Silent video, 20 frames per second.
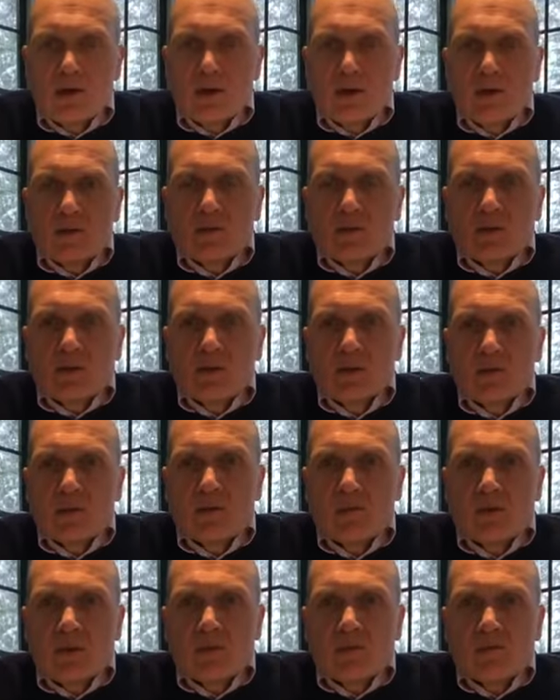in terms of
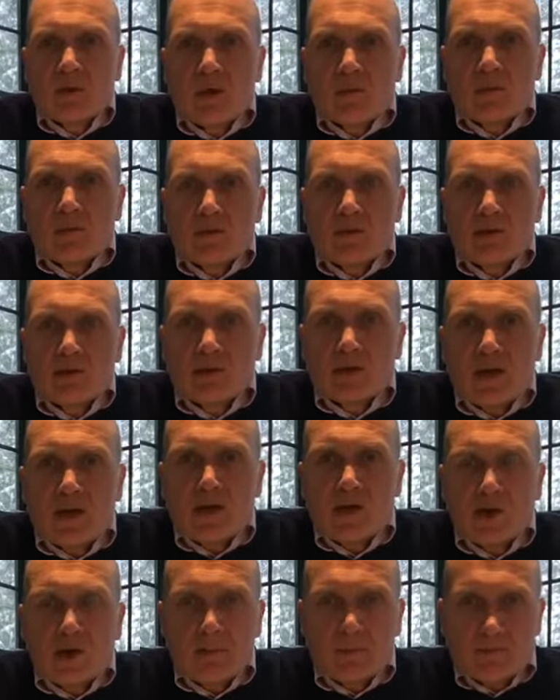a
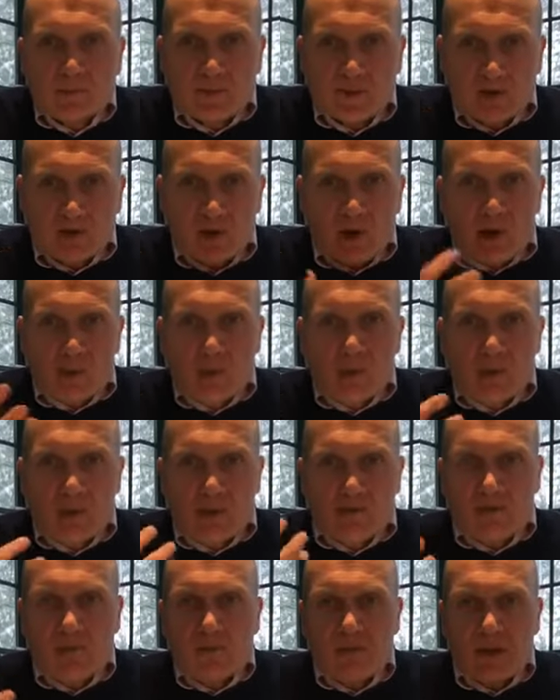presentation to try to bring
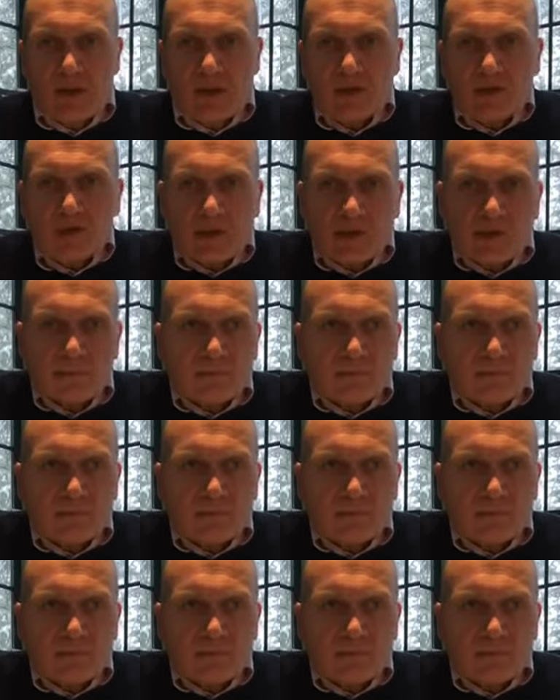in financing.